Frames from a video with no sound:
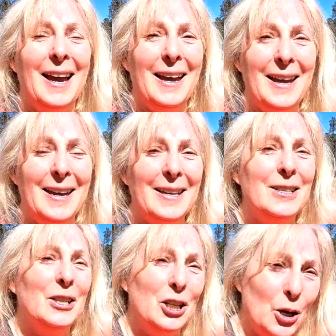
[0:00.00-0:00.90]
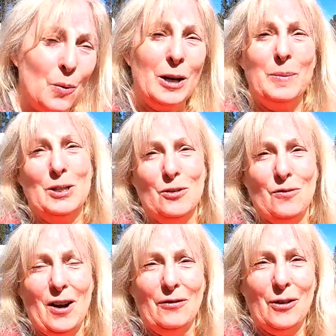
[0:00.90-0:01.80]
and you don't want to be too
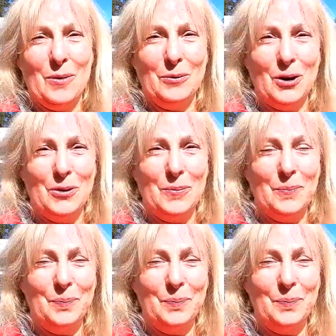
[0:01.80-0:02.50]
far from the road.